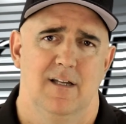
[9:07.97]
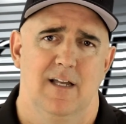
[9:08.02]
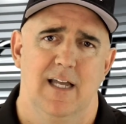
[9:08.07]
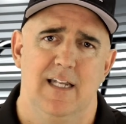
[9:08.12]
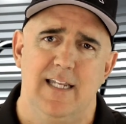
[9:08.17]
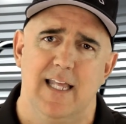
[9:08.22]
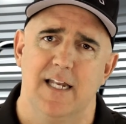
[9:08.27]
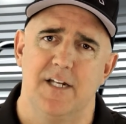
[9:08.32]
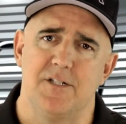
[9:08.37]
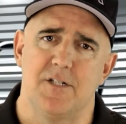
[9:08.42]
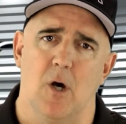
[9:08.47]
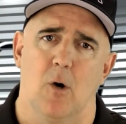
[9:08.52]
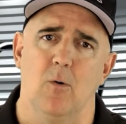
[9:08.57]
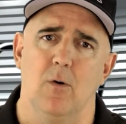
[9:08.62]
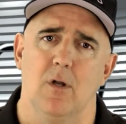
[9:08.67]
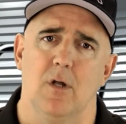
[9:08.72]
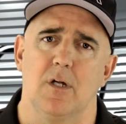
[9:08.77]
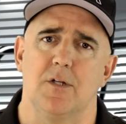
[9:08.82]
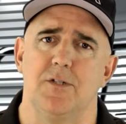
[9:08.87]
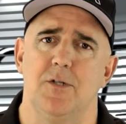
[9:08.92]
and yet
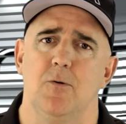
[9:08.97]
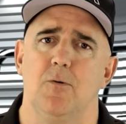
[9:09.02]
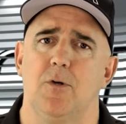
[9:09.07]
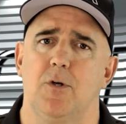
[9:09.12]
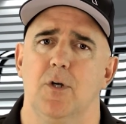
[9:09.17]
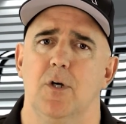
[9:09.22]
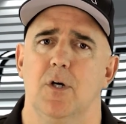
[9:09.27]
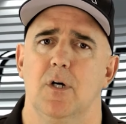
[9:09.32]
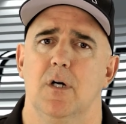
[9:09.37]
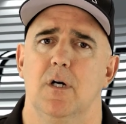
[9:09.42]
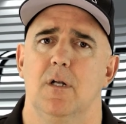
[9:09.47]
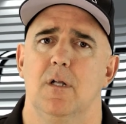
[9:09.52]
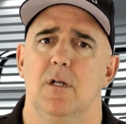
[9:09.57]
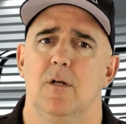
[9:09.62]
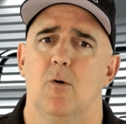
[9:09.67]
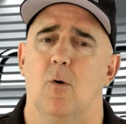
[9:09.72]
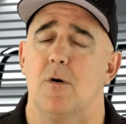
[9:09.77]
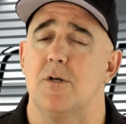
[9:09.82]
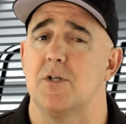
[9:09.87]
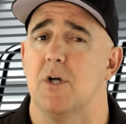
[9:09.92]
don't look too good
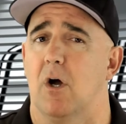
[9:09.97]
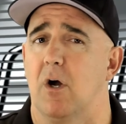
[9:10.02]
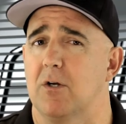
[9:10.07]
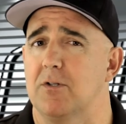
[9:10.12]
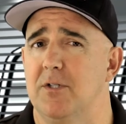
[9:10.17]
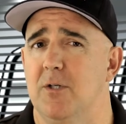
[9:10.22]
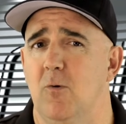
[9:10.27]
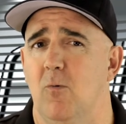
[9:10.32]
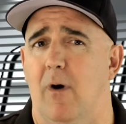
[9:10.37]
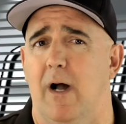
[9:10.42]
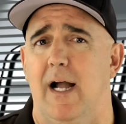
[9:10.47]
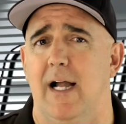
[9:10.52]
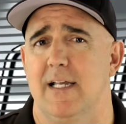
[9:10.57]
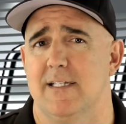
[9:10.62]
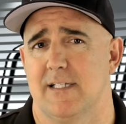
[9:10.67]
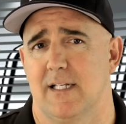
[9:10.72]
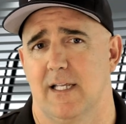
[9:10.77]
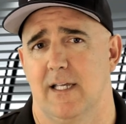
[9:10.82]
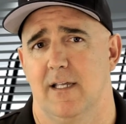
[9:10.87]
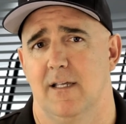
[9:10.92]
nor talk too
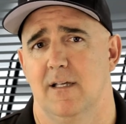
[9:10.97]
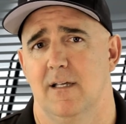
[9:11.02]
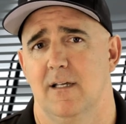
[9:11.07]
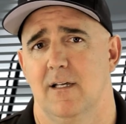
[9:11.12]
wisely.